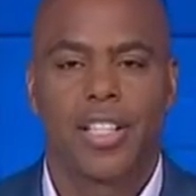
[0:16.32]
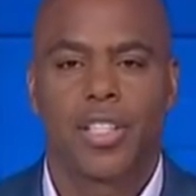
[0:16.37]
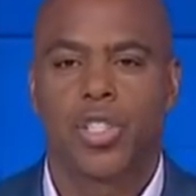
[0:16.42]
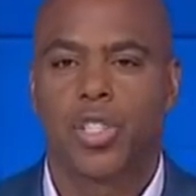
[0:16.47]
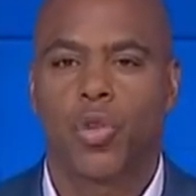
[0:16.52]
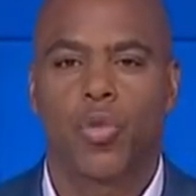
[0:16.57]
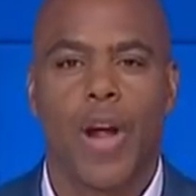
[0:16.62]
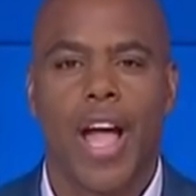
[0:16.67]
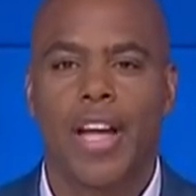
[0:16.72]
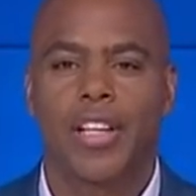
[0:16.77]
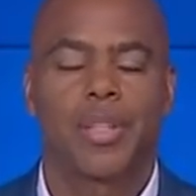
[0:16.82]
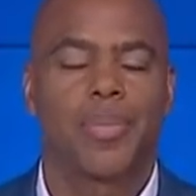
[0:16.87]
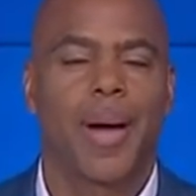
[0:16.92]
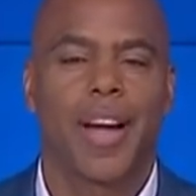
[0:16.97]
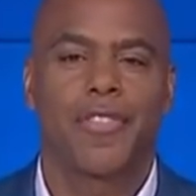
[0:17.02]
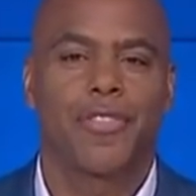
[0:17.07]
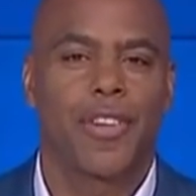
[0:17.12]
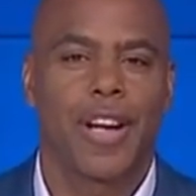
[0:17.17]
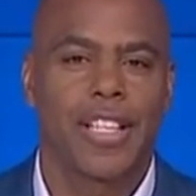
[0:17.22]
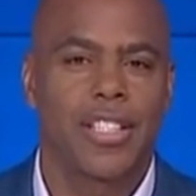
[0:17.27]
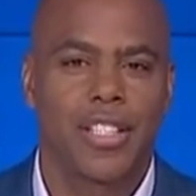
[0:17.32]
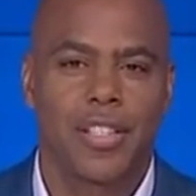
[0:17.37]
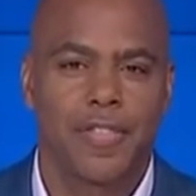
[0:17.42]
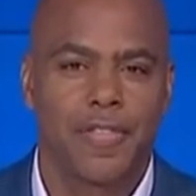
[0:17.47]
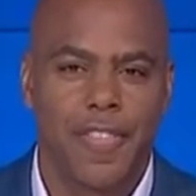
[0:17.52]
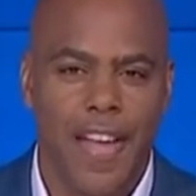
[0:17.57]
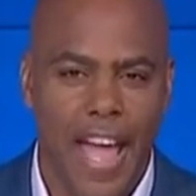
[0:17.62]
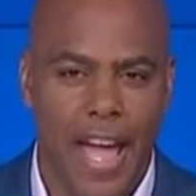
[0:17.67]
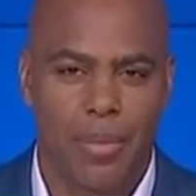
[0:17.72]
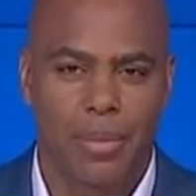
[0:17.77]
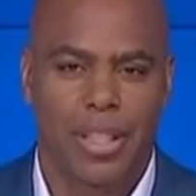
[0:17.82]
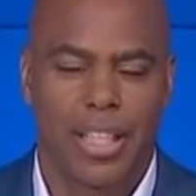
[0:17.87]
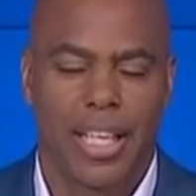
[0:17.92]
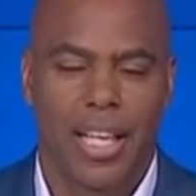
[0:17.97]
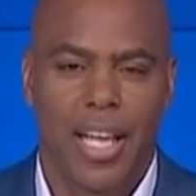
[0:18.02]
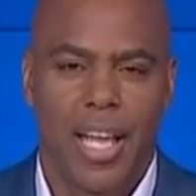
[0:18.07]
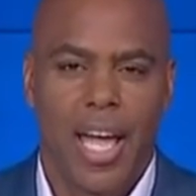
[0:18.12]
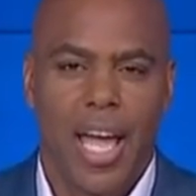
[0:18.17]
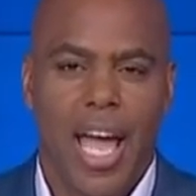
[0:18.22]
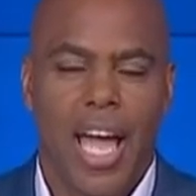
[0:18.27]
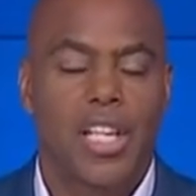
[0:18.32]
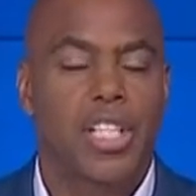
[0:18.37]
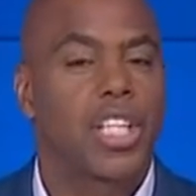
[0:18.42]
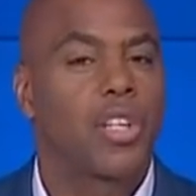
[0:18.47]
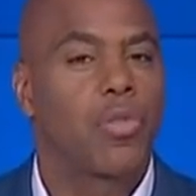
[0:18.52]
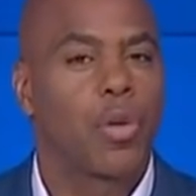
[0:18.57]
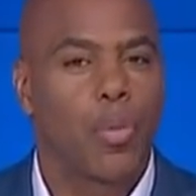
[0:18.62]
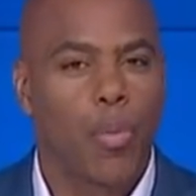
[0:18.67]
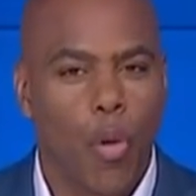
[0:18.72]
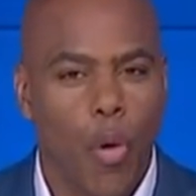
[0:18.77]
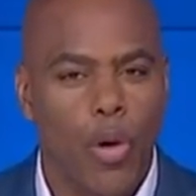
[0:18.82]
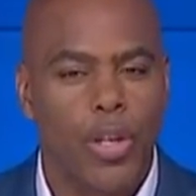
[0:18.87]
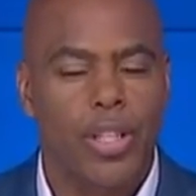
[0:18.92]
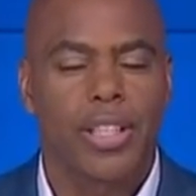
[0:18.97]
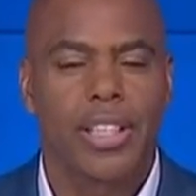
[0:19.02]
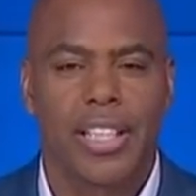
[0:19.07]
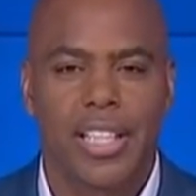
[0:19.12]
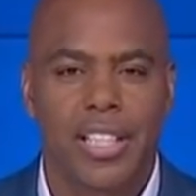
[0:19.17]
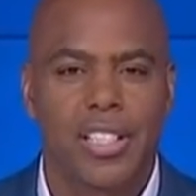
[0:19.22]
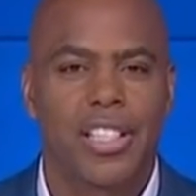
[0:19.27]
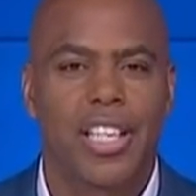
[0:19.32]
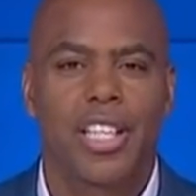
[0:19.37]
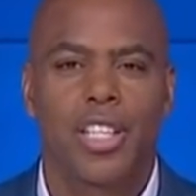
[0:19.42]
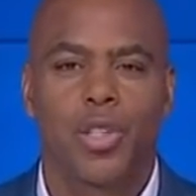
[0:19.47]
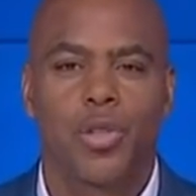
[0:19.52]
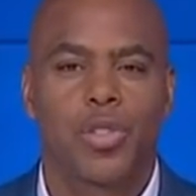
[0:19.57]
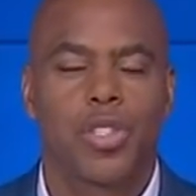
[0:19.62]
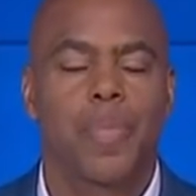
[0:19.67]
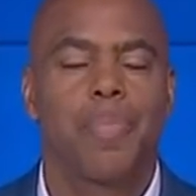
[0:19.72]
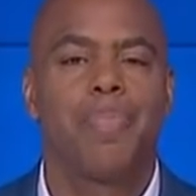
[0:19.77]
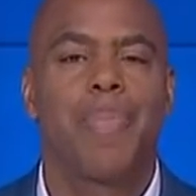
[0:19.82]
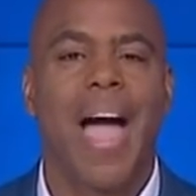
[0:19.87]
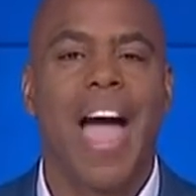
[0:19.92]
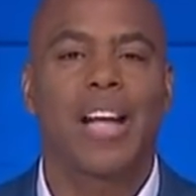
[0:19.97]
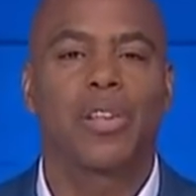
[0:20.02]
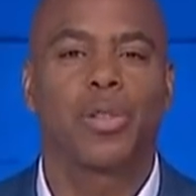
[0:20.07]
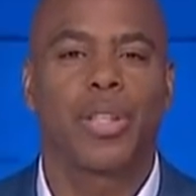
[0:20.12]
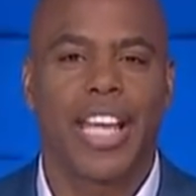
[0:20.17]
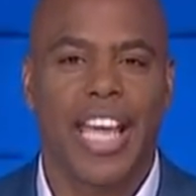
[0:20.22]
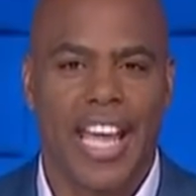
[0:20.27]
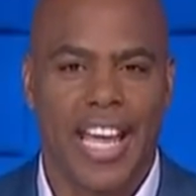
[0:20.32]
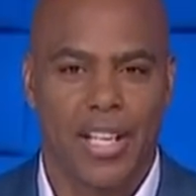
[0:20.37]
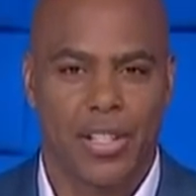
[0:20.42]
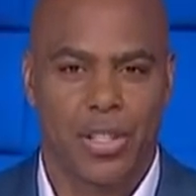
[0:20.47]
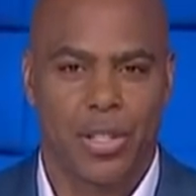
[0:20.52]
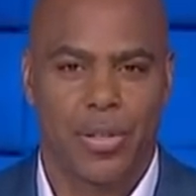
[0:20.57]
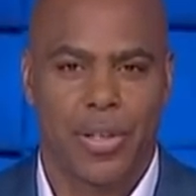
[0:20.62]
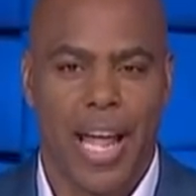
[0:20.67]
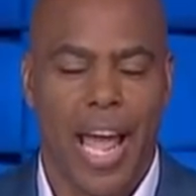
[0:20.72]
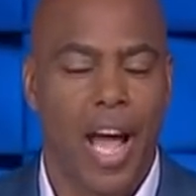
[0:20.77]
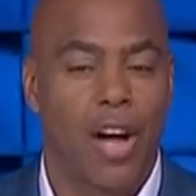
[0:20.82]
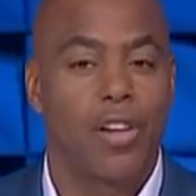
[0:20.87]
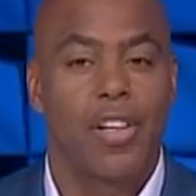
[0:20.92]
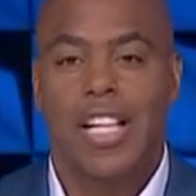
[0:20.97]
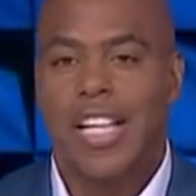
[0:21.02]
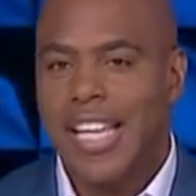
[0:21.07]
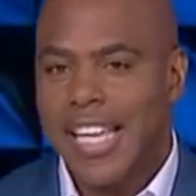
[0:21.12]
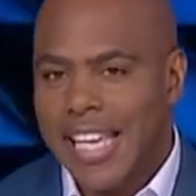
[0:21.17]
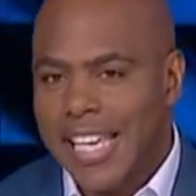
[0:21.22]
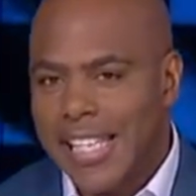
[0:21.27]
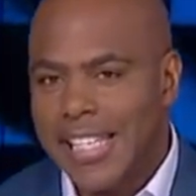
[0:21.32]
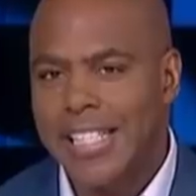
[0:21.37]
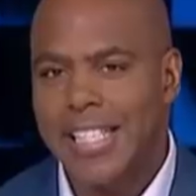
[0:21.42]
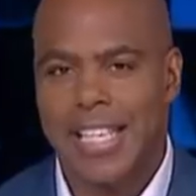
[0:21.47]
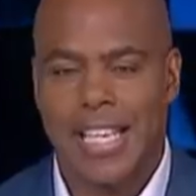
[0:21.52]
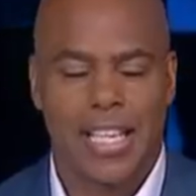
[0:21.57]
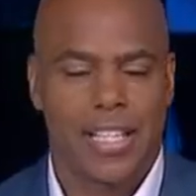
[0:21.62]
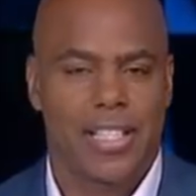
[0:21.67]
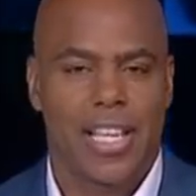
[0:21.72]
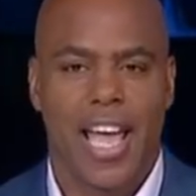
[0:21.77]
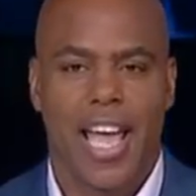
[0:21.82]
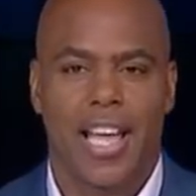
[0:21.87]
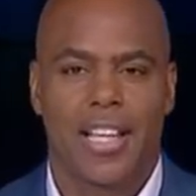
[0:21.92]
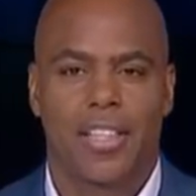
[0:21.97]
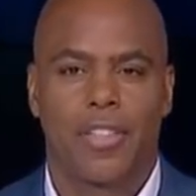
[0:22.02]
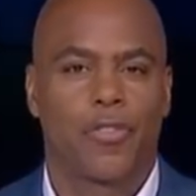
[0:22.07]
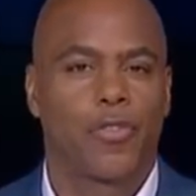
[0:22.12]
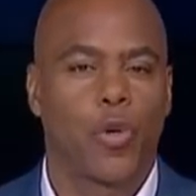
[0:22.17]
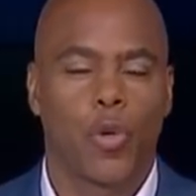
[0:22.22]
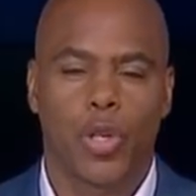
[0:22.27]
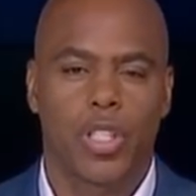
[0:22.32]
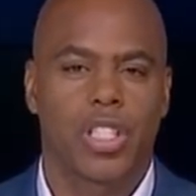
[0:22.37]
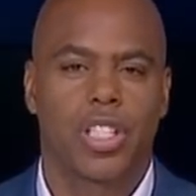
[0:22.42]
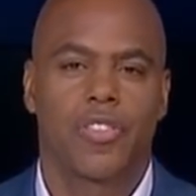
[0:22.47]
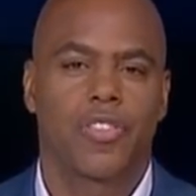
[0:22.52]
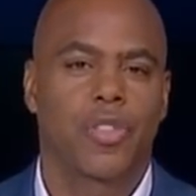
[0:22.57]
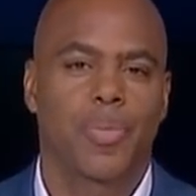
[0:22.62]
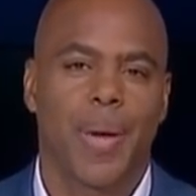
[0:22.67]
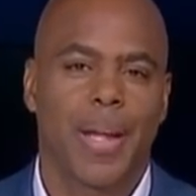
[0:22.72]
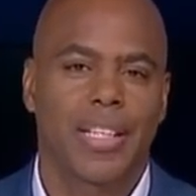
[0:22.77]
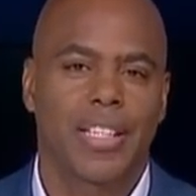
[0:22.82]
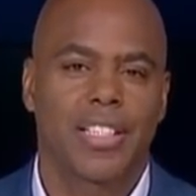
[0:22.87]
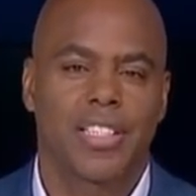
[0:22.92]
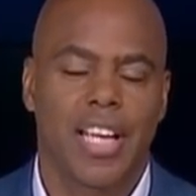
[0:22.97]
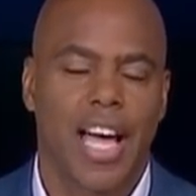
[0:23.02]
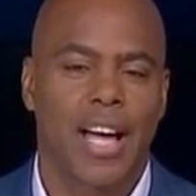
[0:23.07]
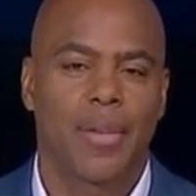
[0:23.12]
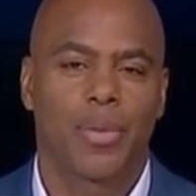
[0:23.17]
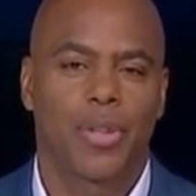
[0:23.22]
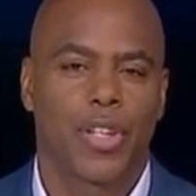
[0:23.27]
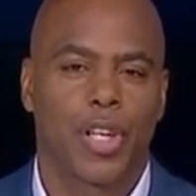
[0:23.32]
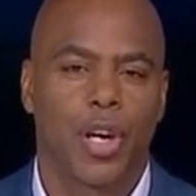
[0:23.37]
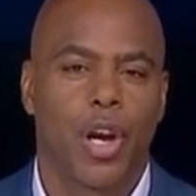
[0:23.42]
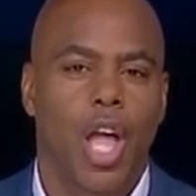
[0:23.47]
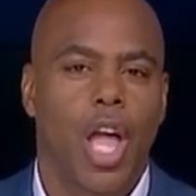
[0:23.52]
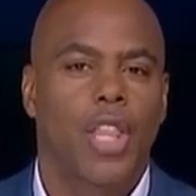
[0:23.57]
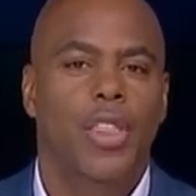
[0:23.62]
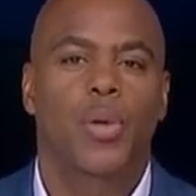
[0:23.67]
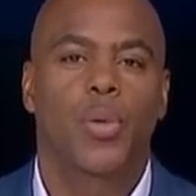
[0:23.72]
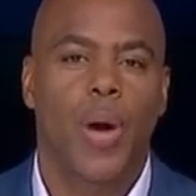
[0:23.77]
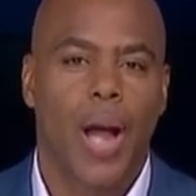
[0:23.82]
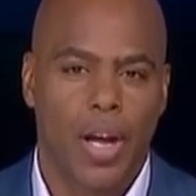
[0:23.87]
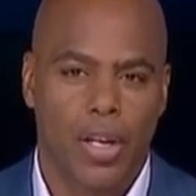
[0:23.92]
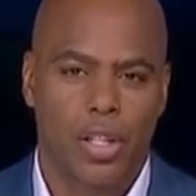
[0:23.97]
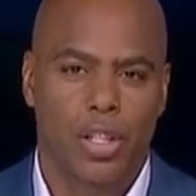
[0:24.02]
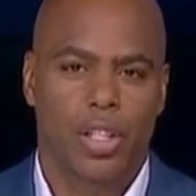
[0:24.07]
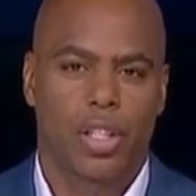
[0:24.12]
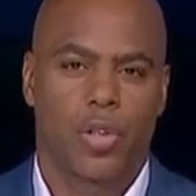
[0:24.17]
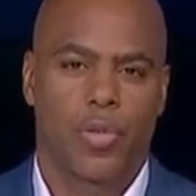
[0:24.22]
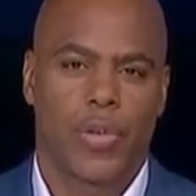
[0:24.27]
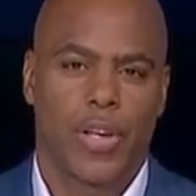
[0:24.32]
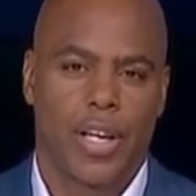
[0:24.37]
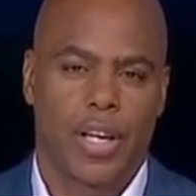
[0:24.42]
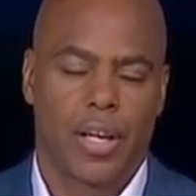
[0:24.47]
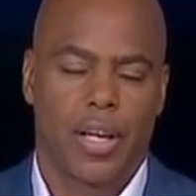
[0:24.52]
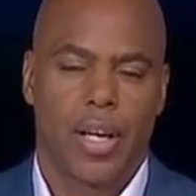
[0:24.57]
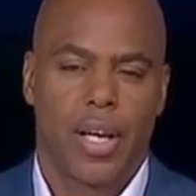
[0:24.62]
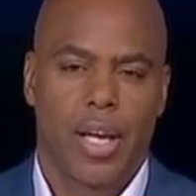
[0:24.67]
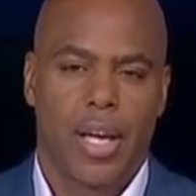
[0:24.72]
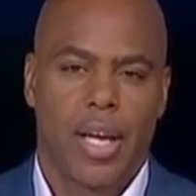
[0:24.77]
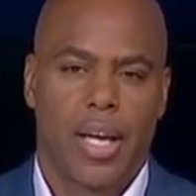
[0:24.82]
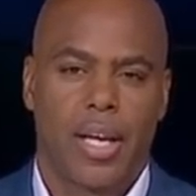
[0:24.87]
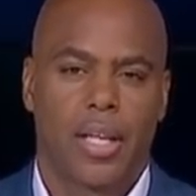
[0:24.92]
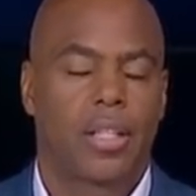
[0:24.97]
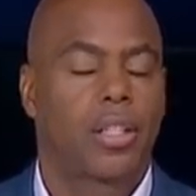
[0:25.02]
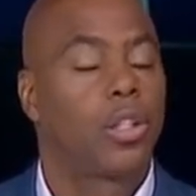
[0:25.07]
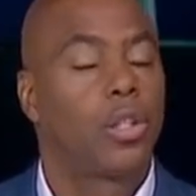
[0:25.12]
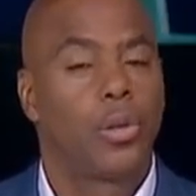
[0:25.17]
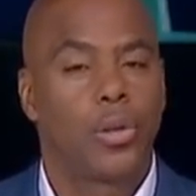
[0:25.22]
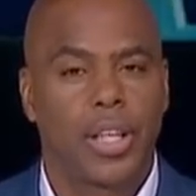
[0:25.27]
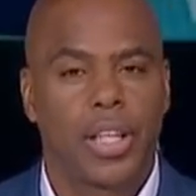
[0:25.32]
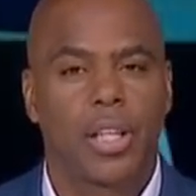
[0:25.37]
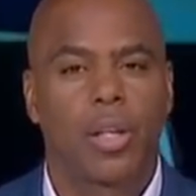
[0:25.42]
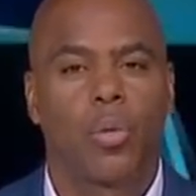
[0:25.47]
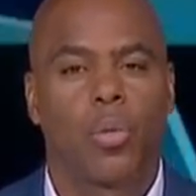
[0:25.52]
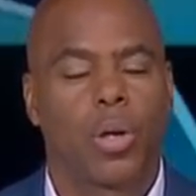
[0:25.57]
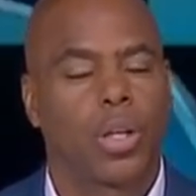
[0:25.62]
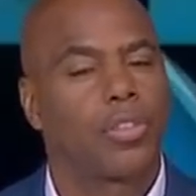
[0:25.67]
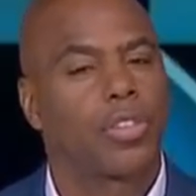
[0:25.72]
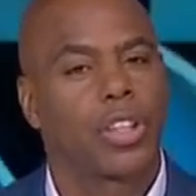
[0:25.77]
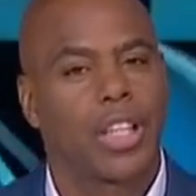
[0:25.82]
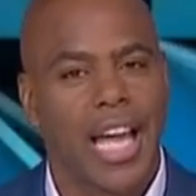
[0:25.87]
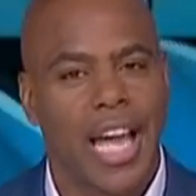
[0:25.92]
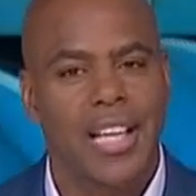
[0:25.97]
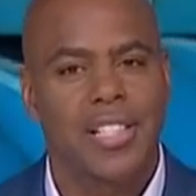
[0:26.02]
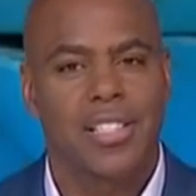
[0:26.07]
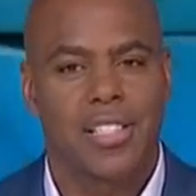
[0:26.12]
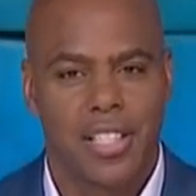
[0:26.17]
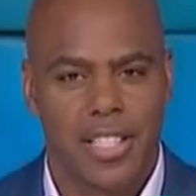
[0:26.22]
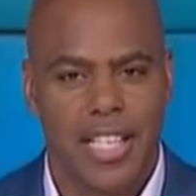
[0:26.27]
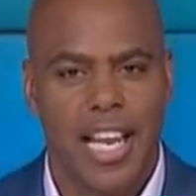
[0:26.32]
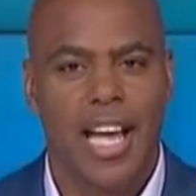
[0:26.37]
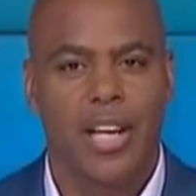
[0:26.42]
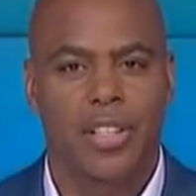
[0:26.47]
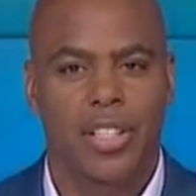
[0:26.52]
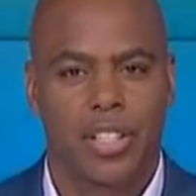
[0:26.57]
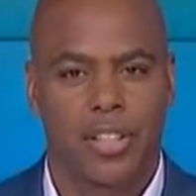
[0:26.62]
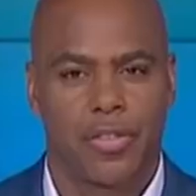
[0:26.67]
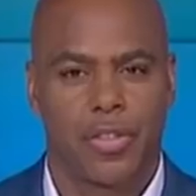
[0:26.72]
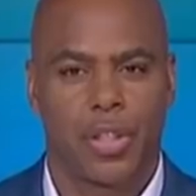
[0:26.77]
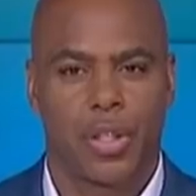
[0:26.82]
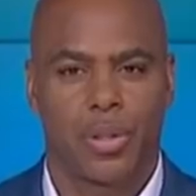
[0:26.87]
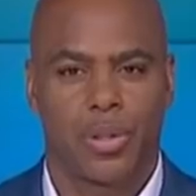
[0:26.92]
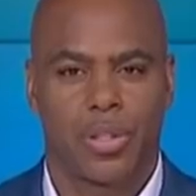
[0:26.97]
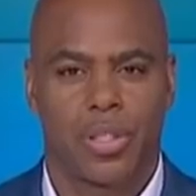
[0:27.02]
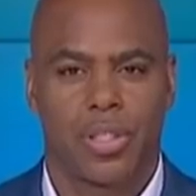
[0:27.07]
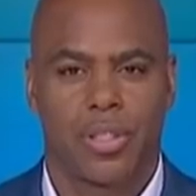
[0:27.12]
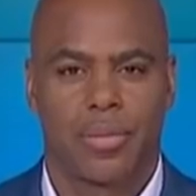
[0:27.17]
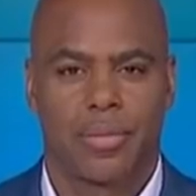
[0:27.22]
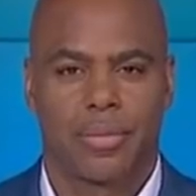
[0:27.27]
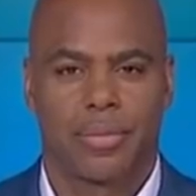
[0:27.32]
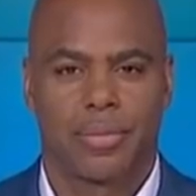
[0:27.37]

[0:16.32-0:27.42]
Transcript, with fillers: is surrounded by friends and family as she reportedly continues to battle cancer. Now, E.T. has had the fortune of spending time with her throughout her career, including one of her last sit down interviews.